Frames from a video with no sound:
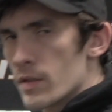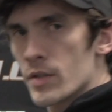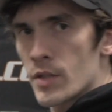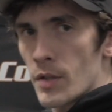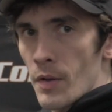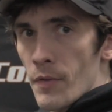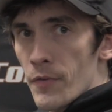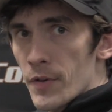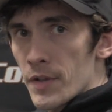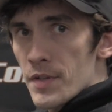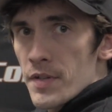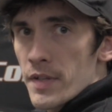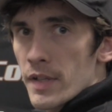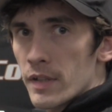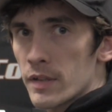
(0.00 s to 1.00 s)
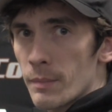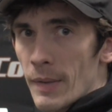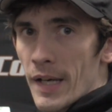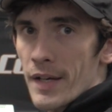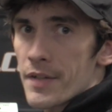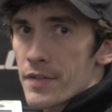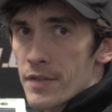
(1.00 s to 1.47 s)
So the third skill to
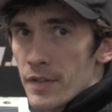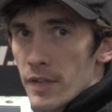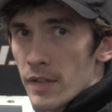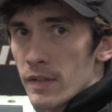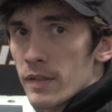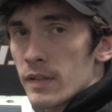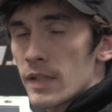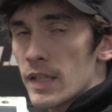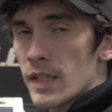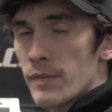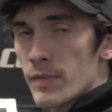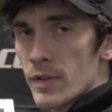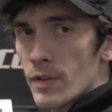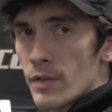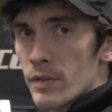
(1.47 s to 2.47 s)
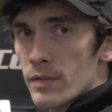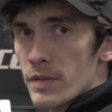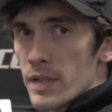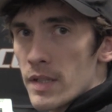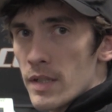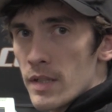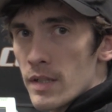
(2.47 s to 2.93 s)
master, even though
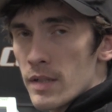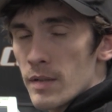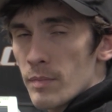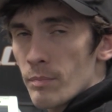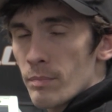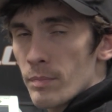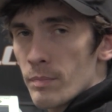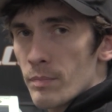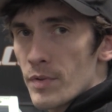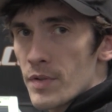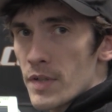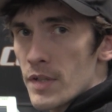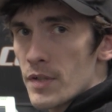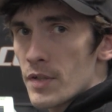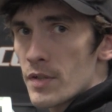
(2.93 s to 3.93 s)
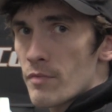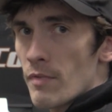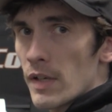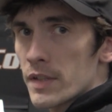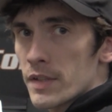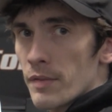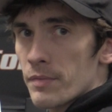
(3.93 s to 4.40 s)
the procedure is
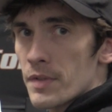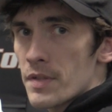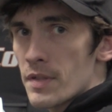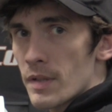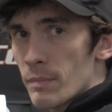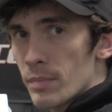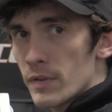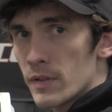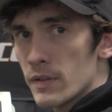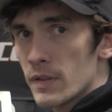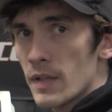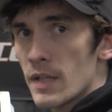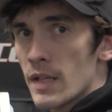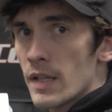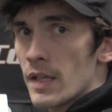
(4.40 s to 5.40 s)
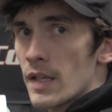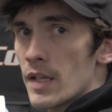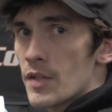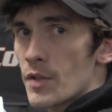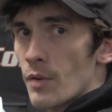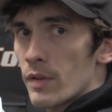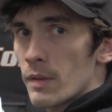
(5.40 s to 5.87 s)
relatively simple,
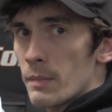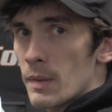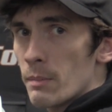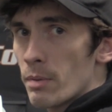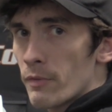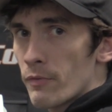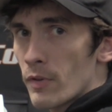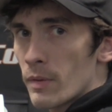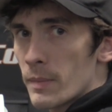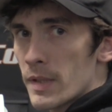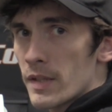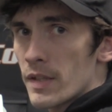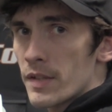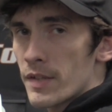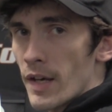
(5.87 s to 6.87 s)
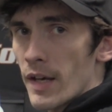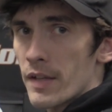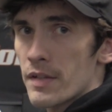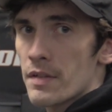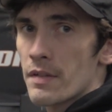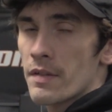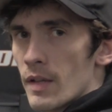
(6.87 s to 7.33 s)
is going to be performing the
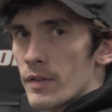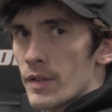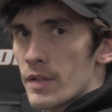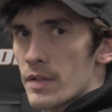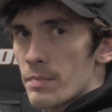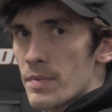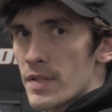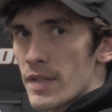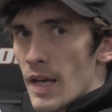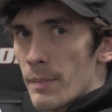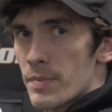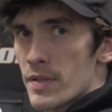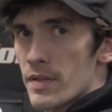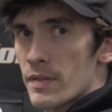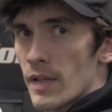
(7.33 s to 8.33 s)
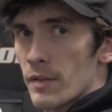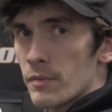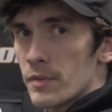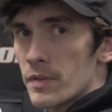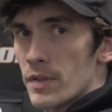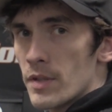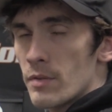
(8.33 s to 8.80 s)
test. There are some steps
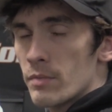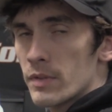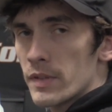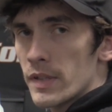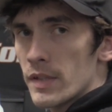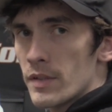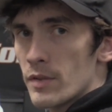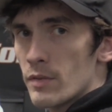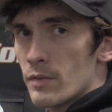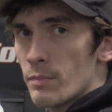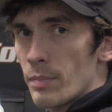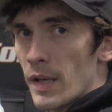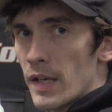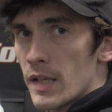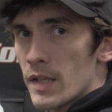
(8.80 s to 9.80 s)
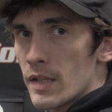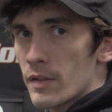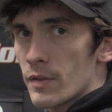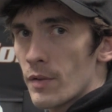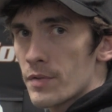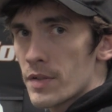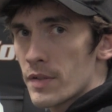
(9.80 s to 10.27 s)
that you will need to pay
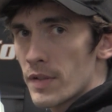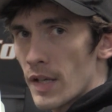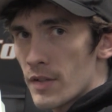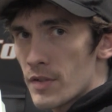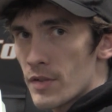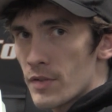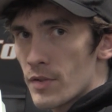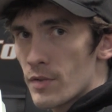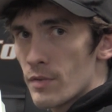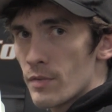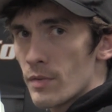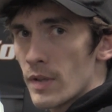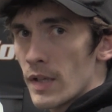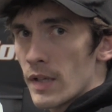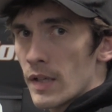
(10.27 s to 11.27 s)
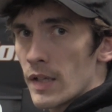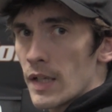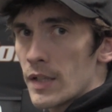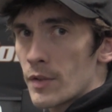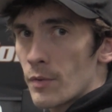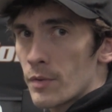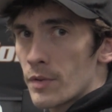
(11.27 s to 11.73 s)
close attention to
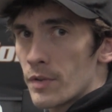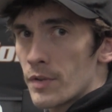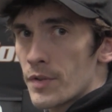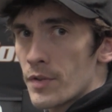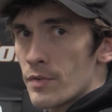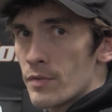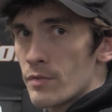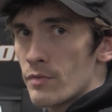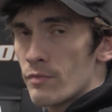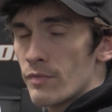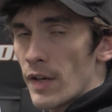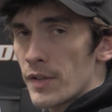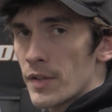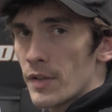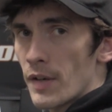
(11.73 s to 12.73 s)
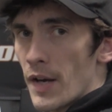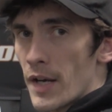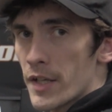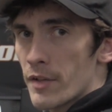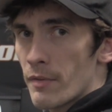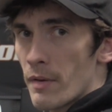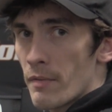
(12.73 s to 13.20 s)
in order to render
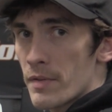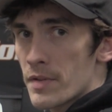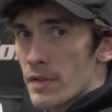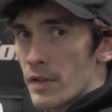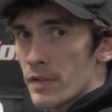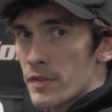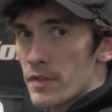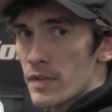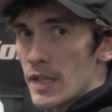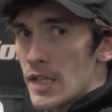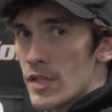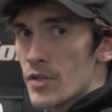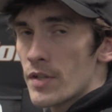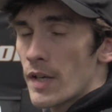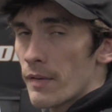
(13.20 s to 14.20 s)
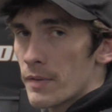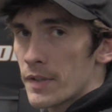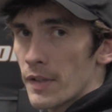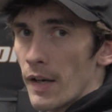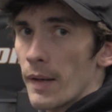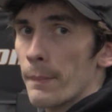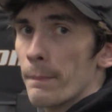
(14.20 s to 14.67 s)
accurate results each and every
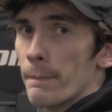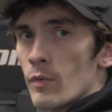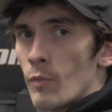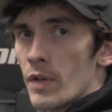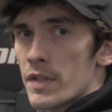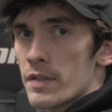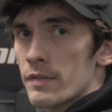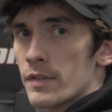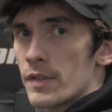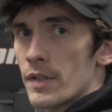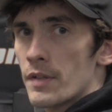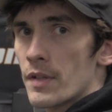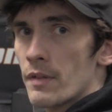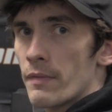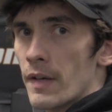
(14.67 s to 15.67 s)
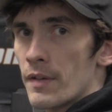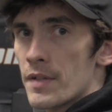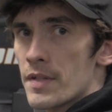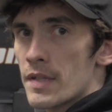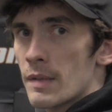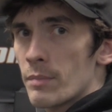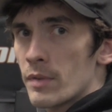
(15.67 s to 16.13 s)
time. Once learned, they're very
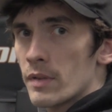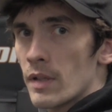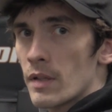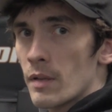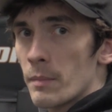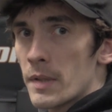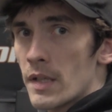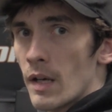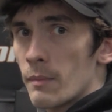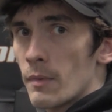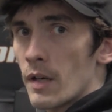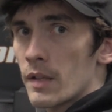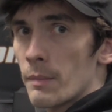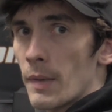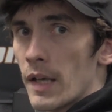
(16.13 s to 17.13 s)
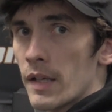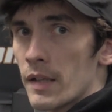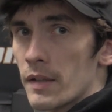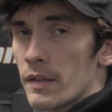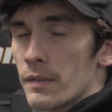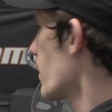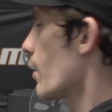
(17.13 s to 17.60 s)
simple and they'll become automatic.